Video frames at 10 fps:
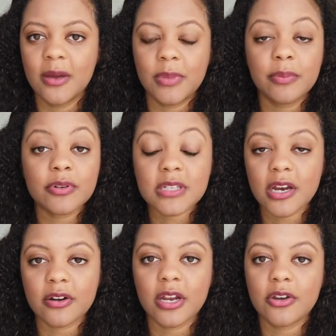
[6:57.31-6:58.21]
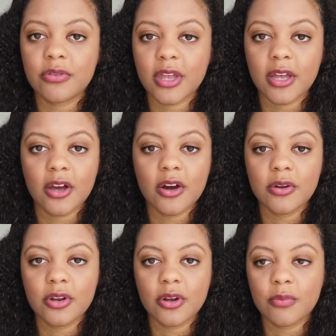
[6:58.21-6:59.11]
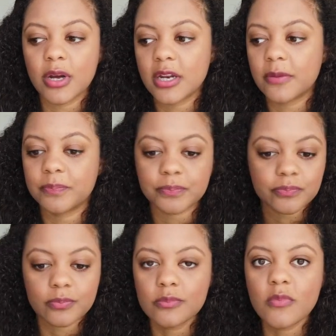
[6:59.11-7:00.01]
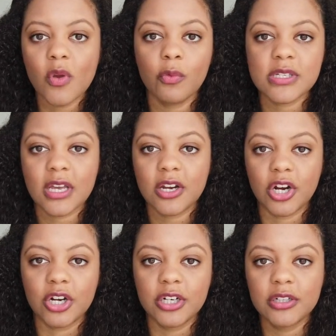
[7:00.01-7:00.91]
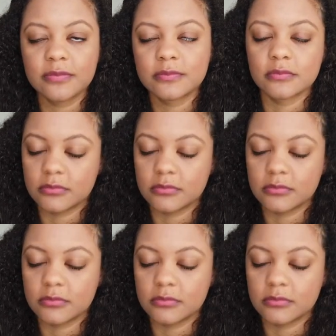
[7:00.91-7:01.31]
people are scared, and you think, oh, you know what? What's it gonna hurt?